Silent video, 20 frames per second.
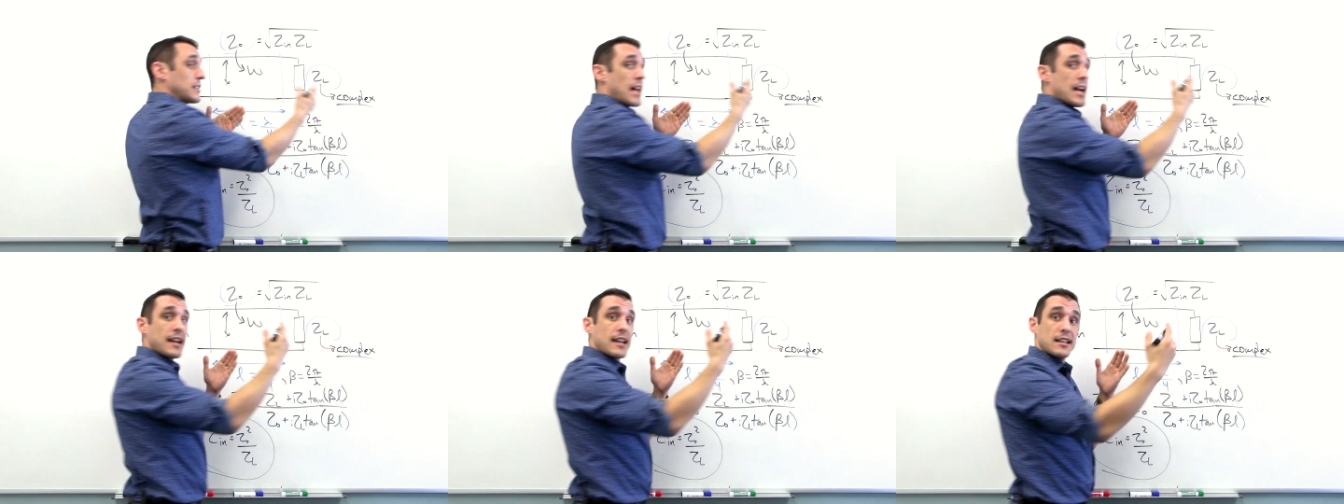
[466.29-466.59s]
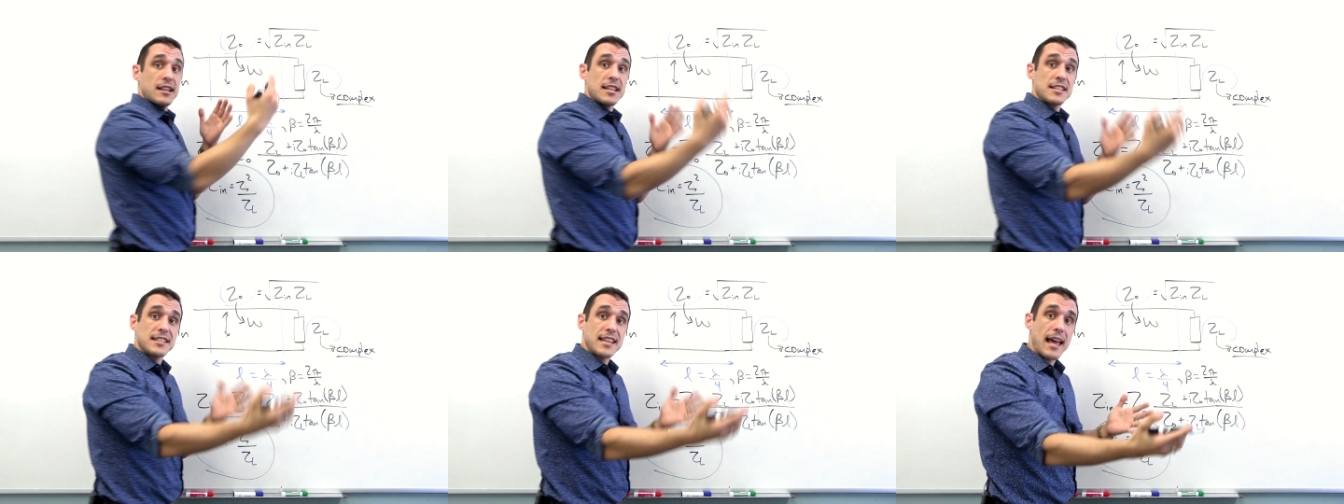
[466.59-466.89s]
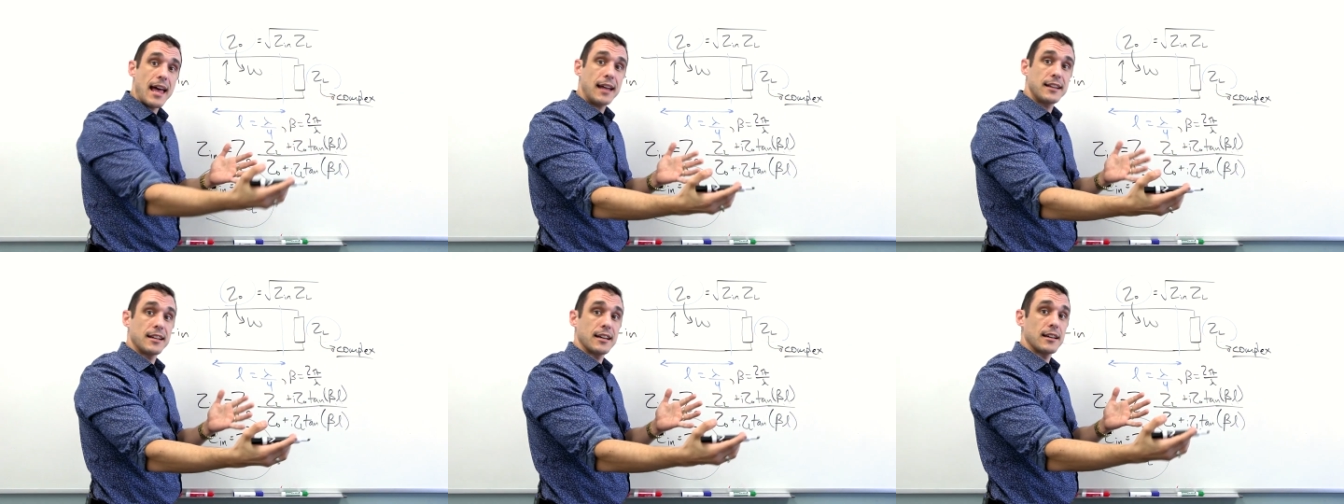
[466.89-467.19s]
like an
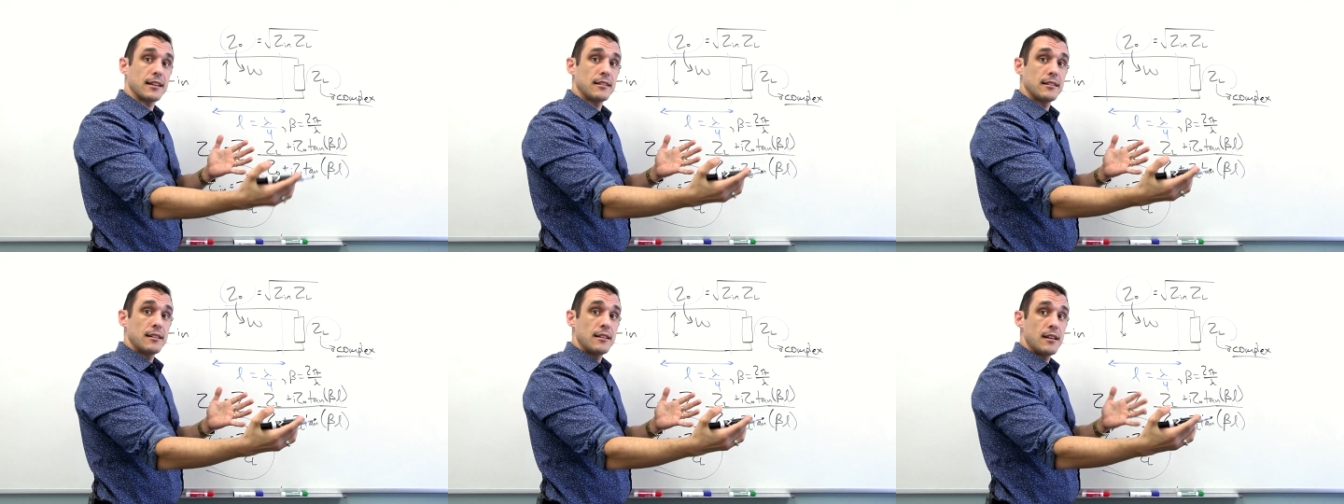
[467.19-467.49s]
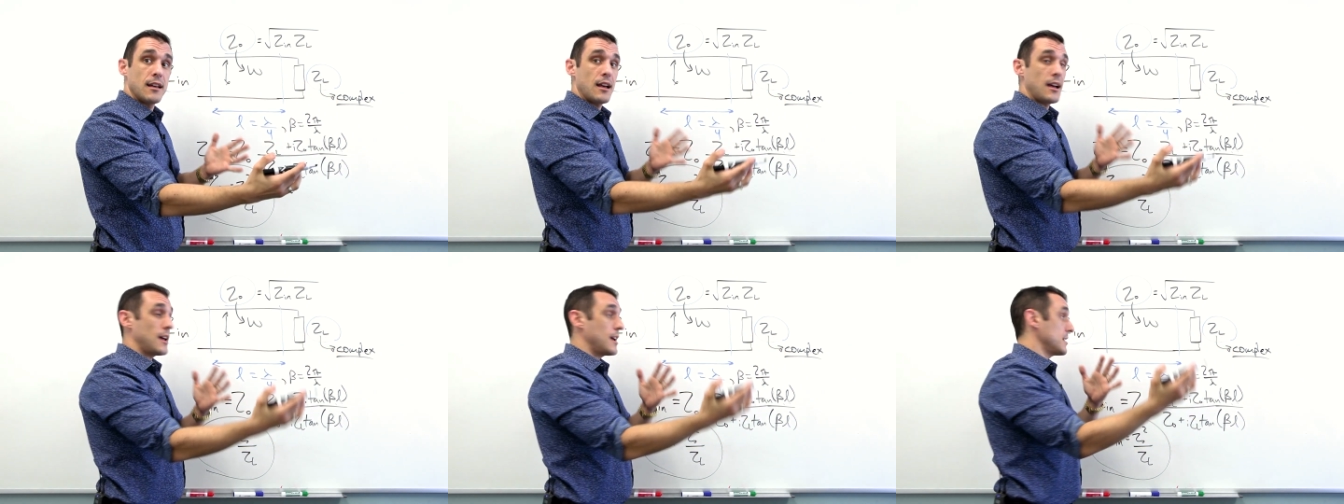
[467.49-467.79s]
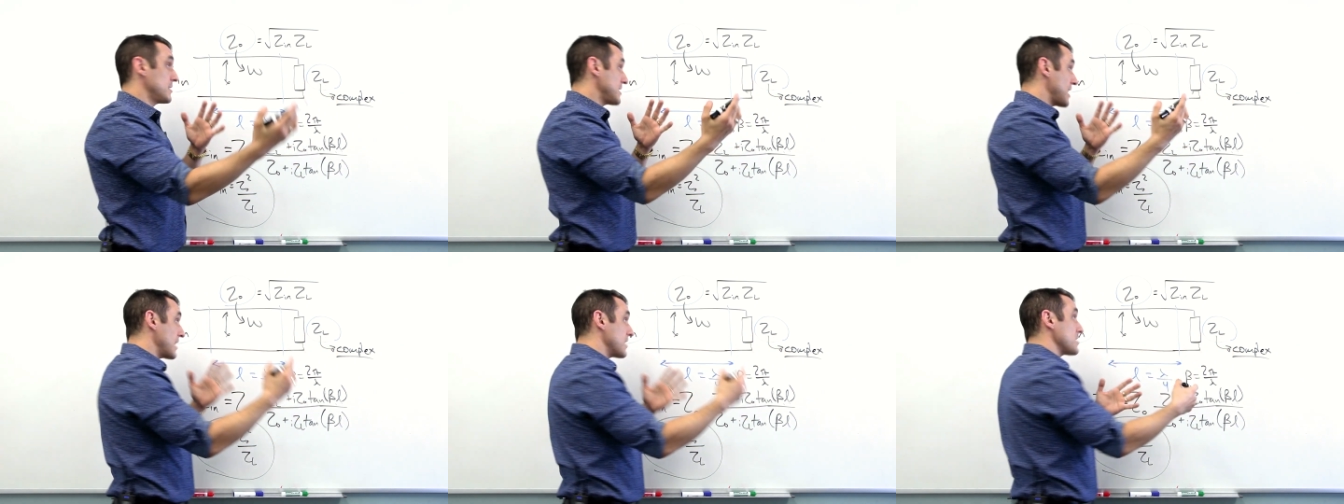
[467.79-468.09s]
antenna,
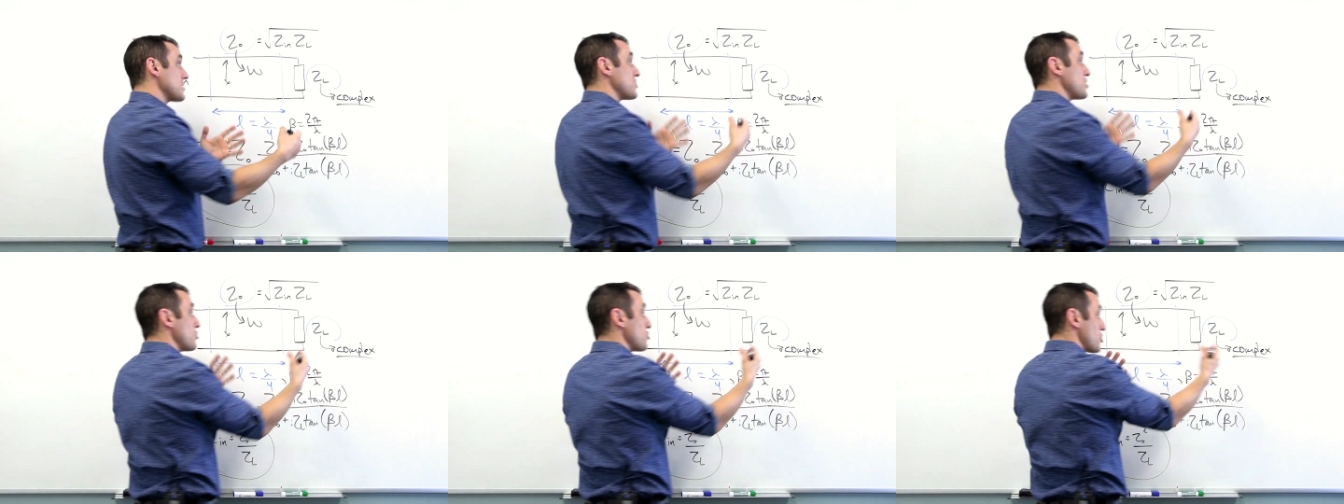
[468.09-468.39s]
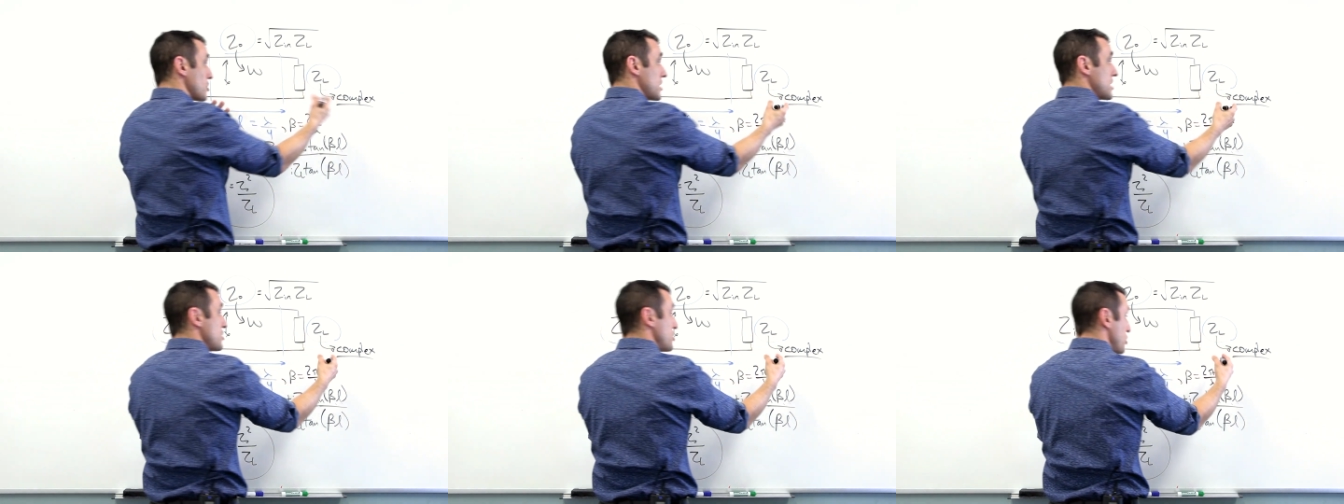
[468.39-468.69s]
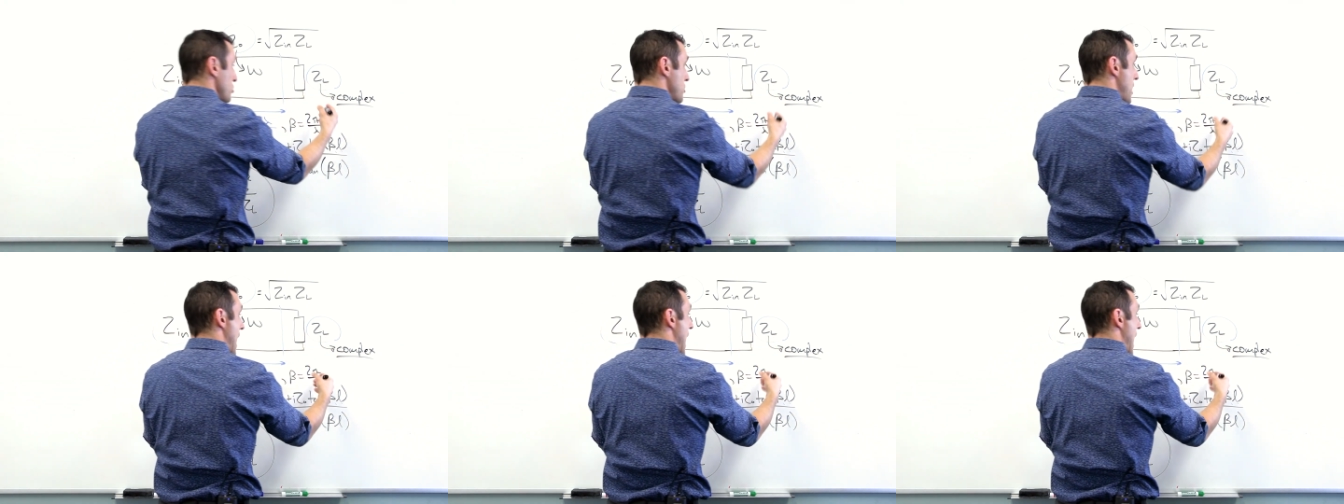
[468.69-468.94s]
antennas usually do